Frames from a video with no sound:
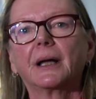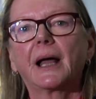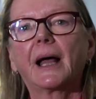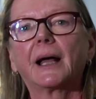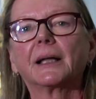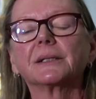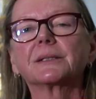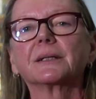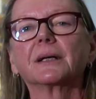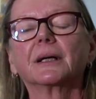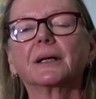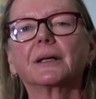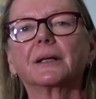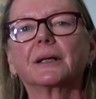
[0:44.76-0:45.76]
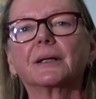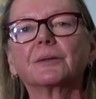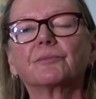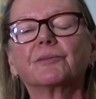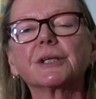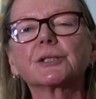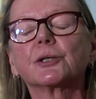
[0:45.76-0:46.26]
And
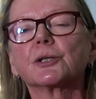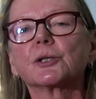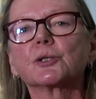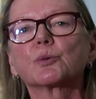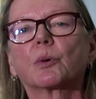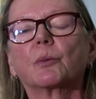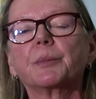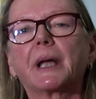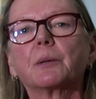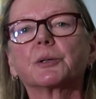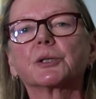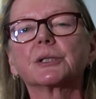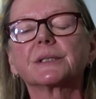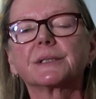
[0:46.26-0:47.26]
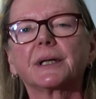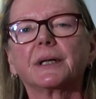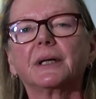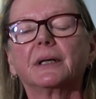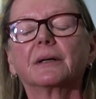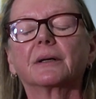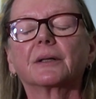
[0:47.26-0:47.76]
visitors will be able to
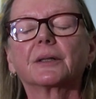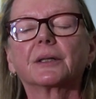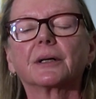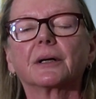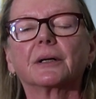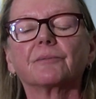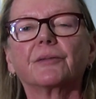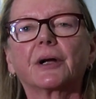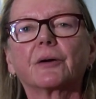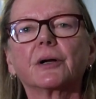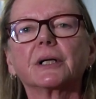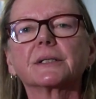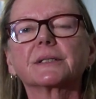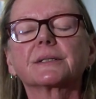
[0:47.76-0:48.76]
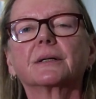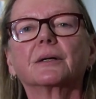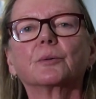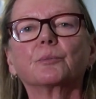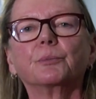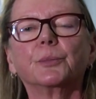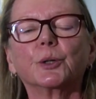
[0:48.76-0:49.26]
see the various
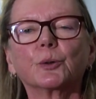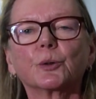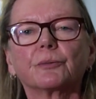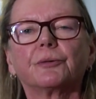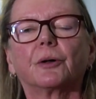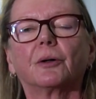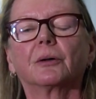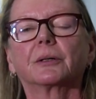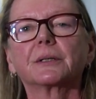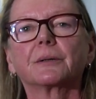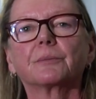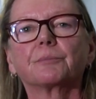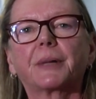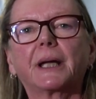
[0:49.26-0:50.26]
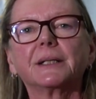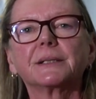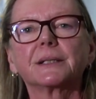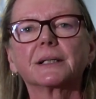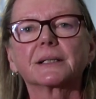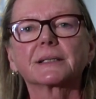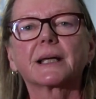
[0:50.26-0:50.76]
beautiful
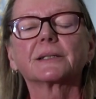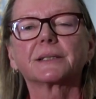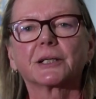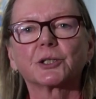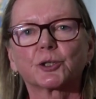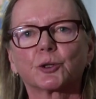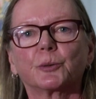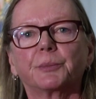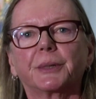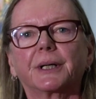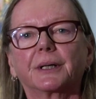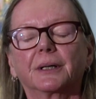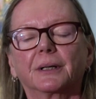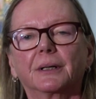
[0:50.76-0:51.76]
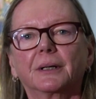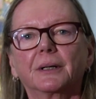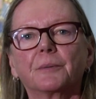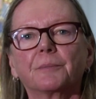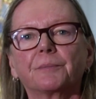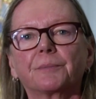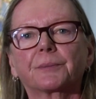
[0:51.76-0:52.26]
paintings as they should be.
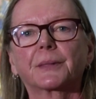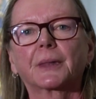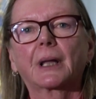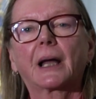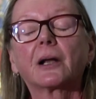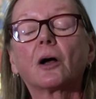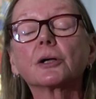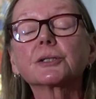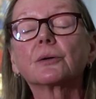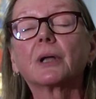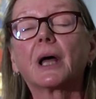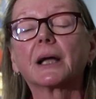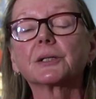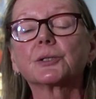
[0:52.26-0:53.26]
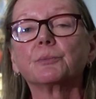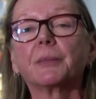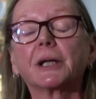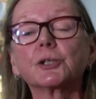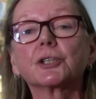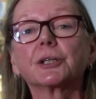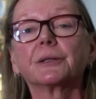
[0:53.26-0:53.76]
I'd also like to
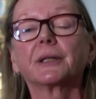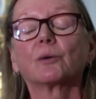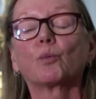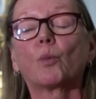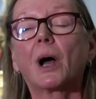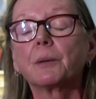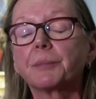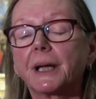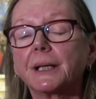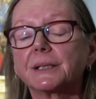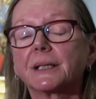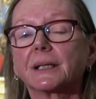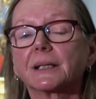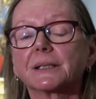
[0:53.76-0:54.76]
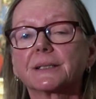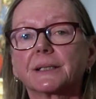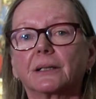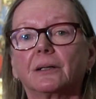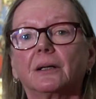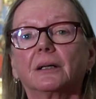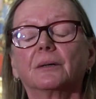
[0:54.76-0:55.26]
mention that one painting is
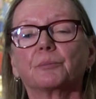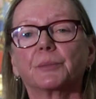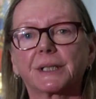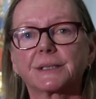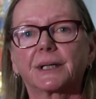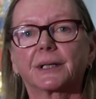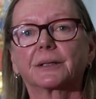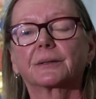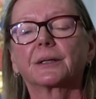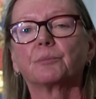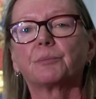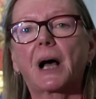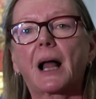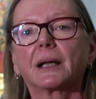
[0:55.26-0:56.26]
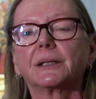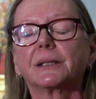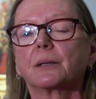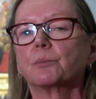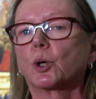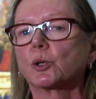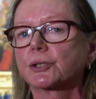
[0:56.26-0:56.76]
still missing. The Pala
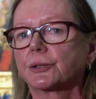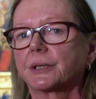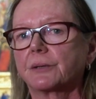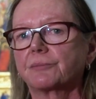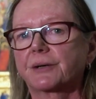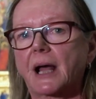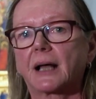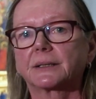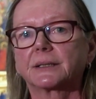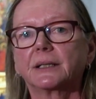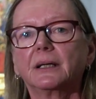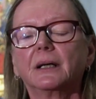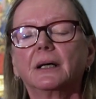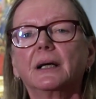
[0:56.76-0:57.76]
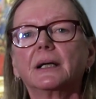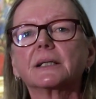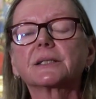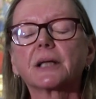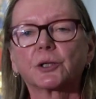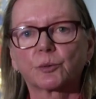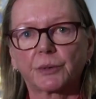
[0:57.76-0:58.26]
del Bosco dei Frati
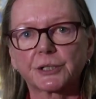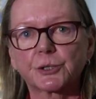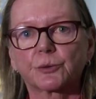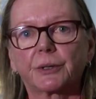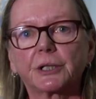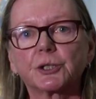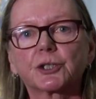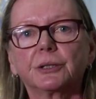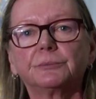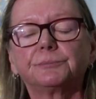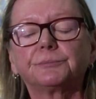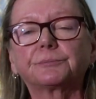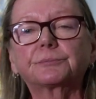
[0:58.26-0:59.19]
is under restoration.